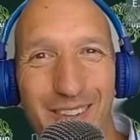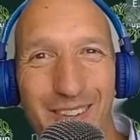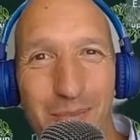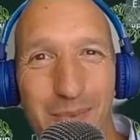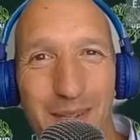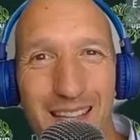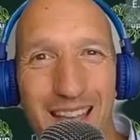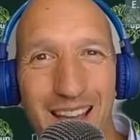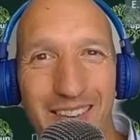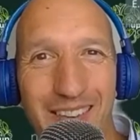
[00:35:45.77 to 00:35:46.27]
could
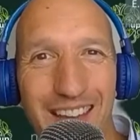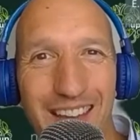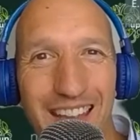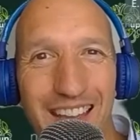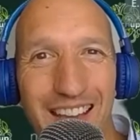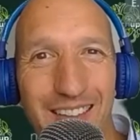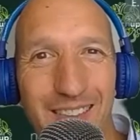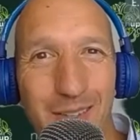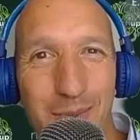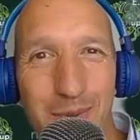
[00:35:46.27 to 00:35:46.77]
be going
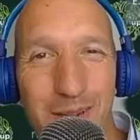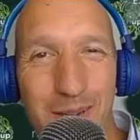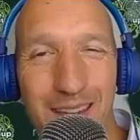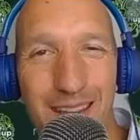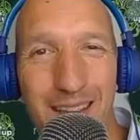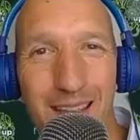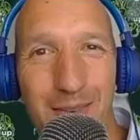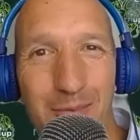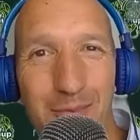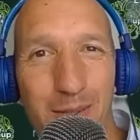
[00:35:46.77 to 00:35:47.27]
out on the
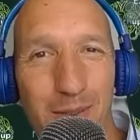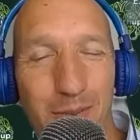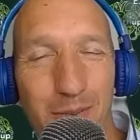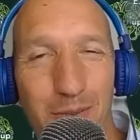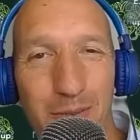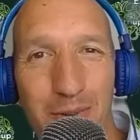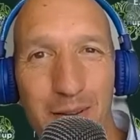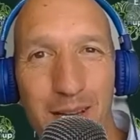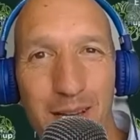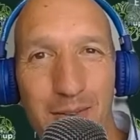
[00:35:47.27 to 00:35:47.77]
weekend with a
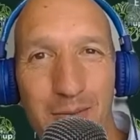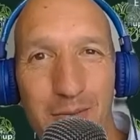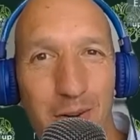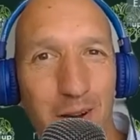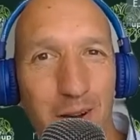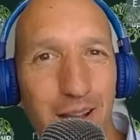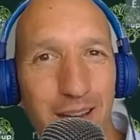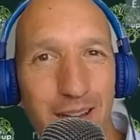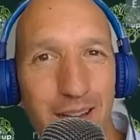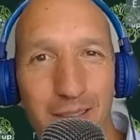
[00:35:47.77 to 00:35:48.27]
friend,
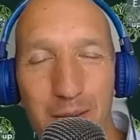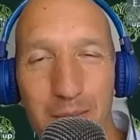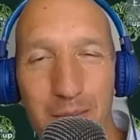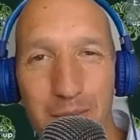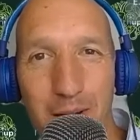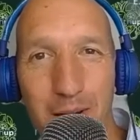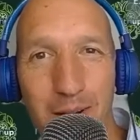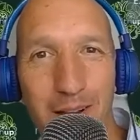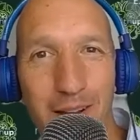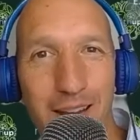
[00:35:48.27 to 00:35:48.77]
riding the
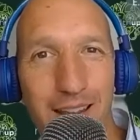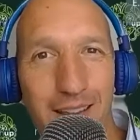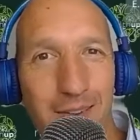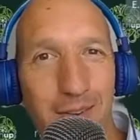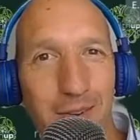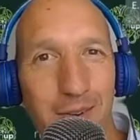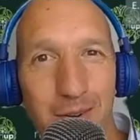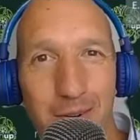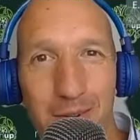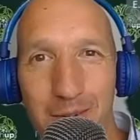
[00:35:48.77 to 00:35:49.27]

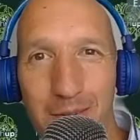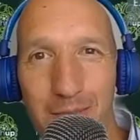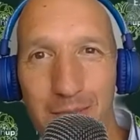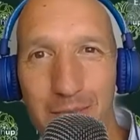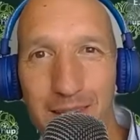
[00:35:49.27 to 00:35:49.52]
bike, or